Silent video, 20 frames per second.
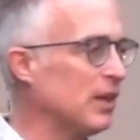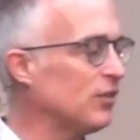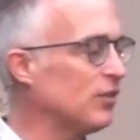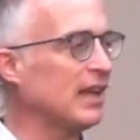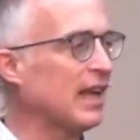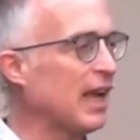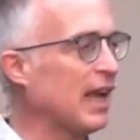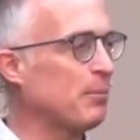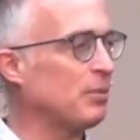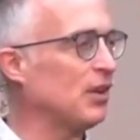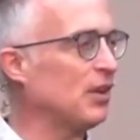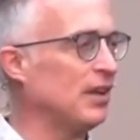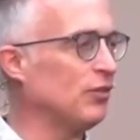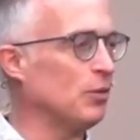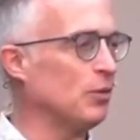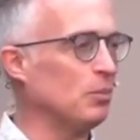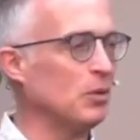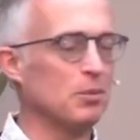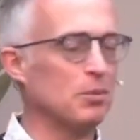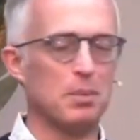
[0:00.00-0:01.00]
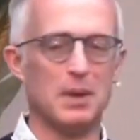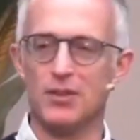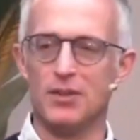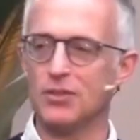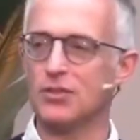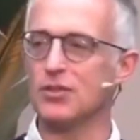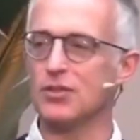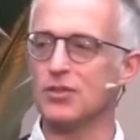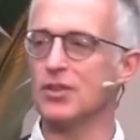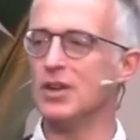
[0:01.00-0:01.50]
be the dream.
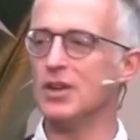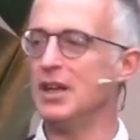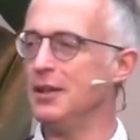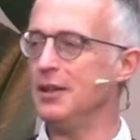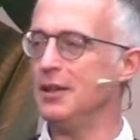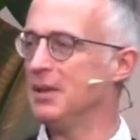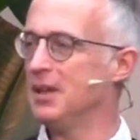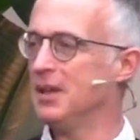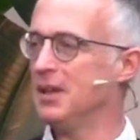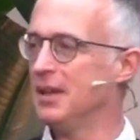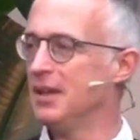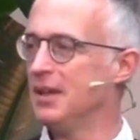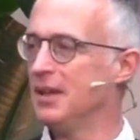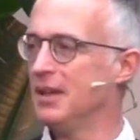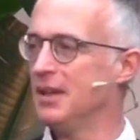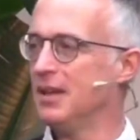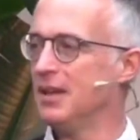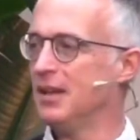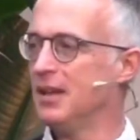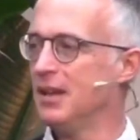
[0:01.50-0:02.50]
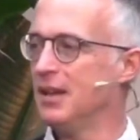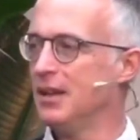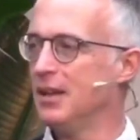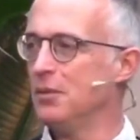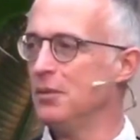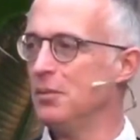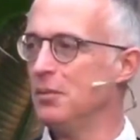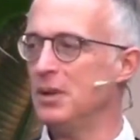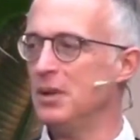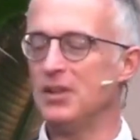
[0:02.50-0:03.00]
We're seeing the
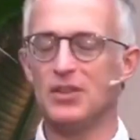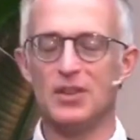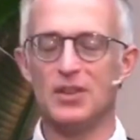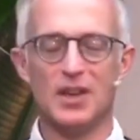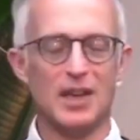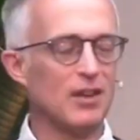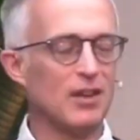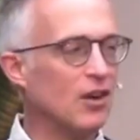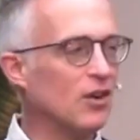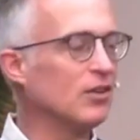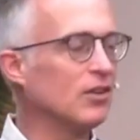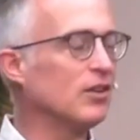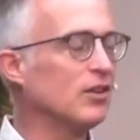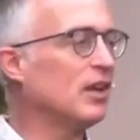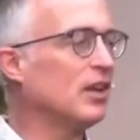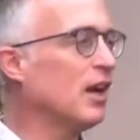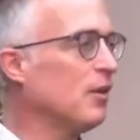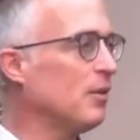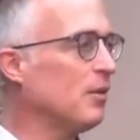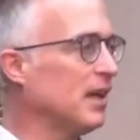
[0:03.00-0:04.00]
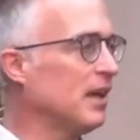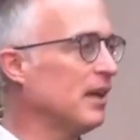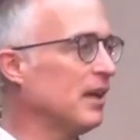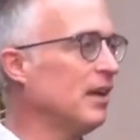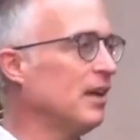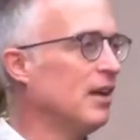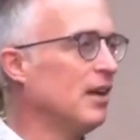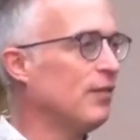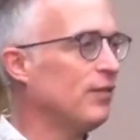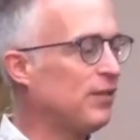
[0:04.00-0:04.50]
ongoing fight
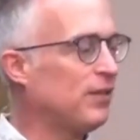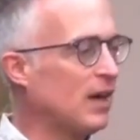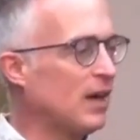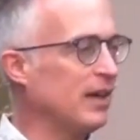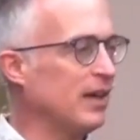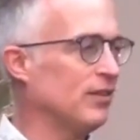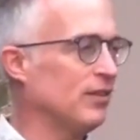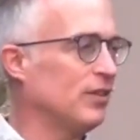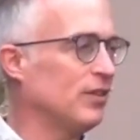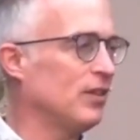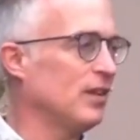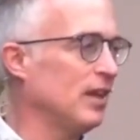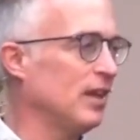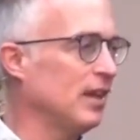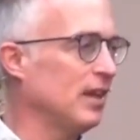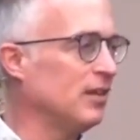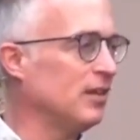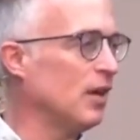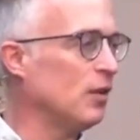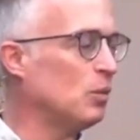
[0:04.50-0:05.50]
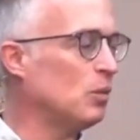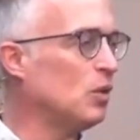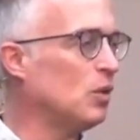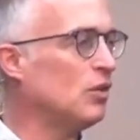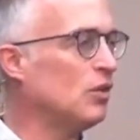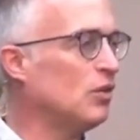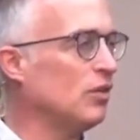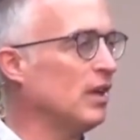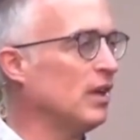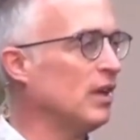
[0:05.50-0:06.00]
and war in the Ukraine, a
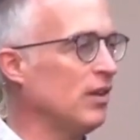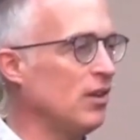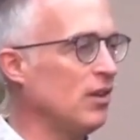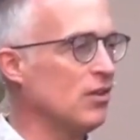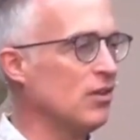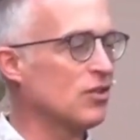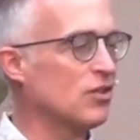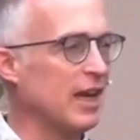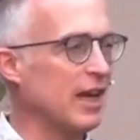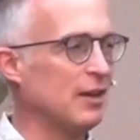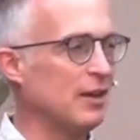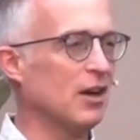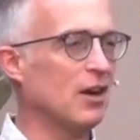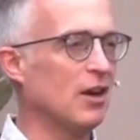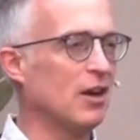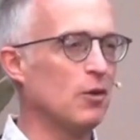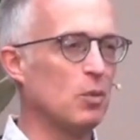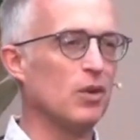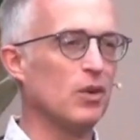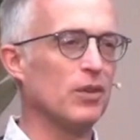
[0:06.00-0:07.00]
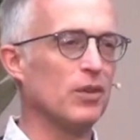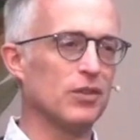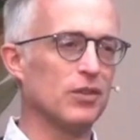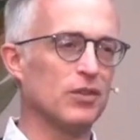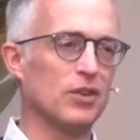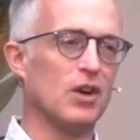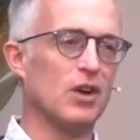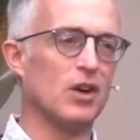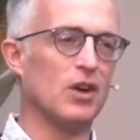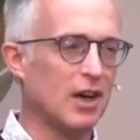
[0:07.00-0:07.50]
war that's on our
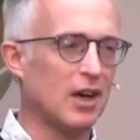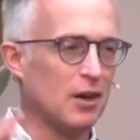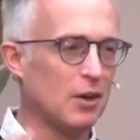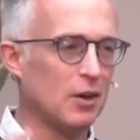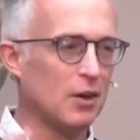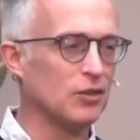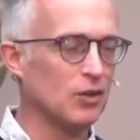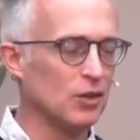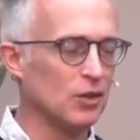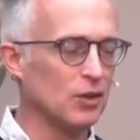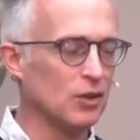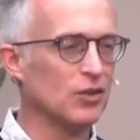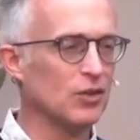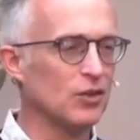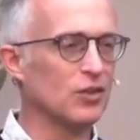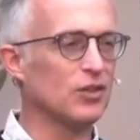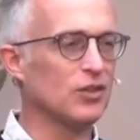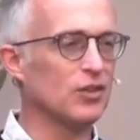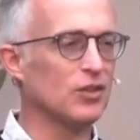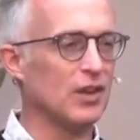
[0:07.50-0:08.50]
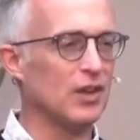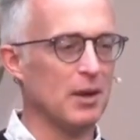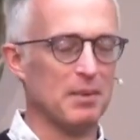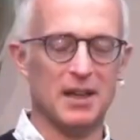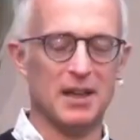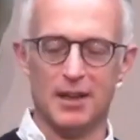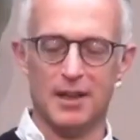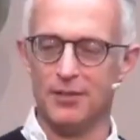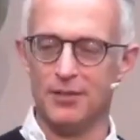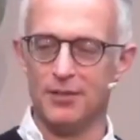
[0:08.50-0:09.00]
doorstep. I love the fact we prayed for
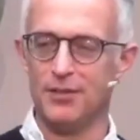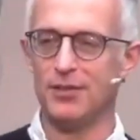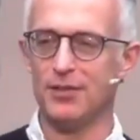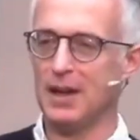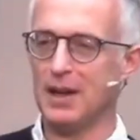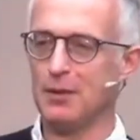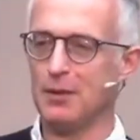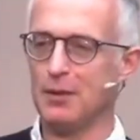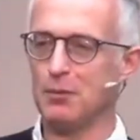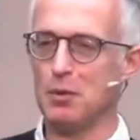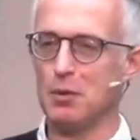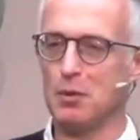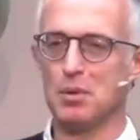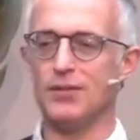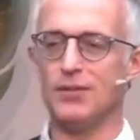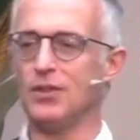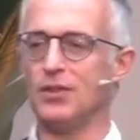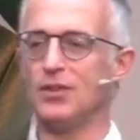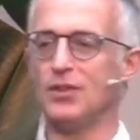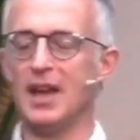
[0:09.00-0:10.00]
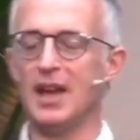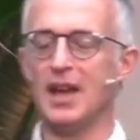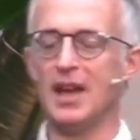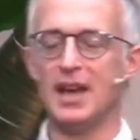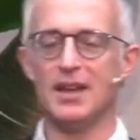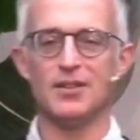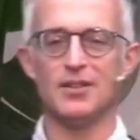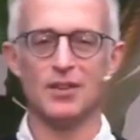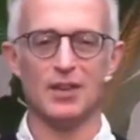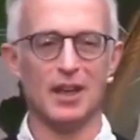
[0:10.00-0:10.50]
Sudan today.
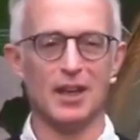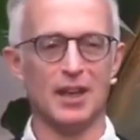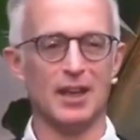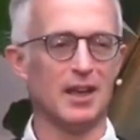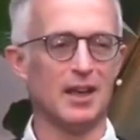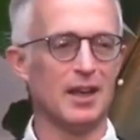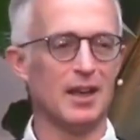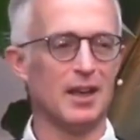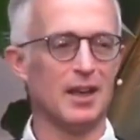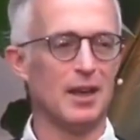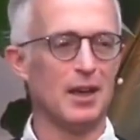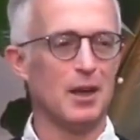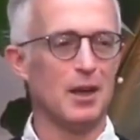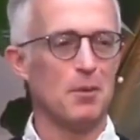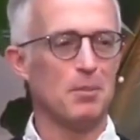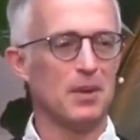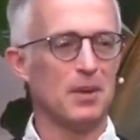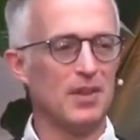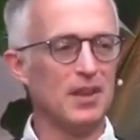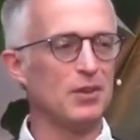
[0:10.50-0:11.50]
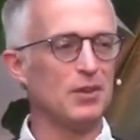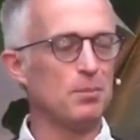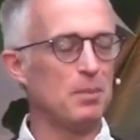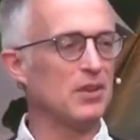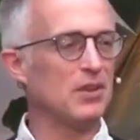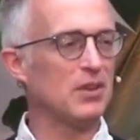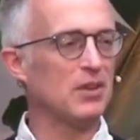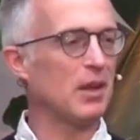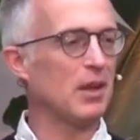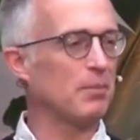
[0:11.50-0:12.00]
But this has been something that's
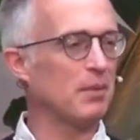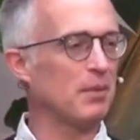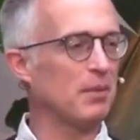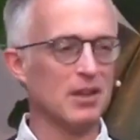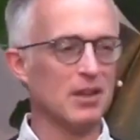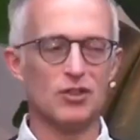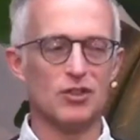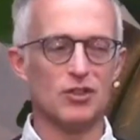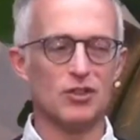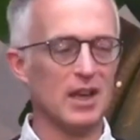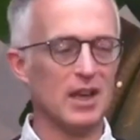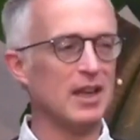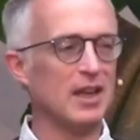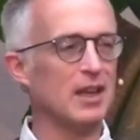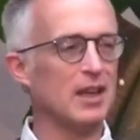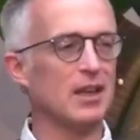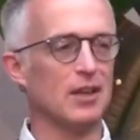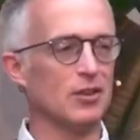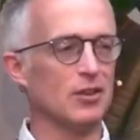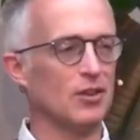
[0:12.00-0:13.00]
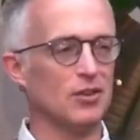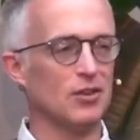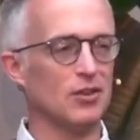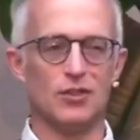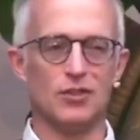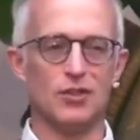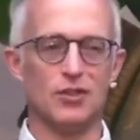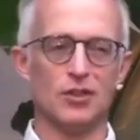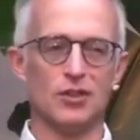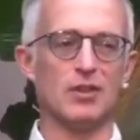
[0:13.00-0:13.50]
shaken us because it's just round the
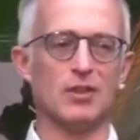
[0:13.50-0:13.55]
corner.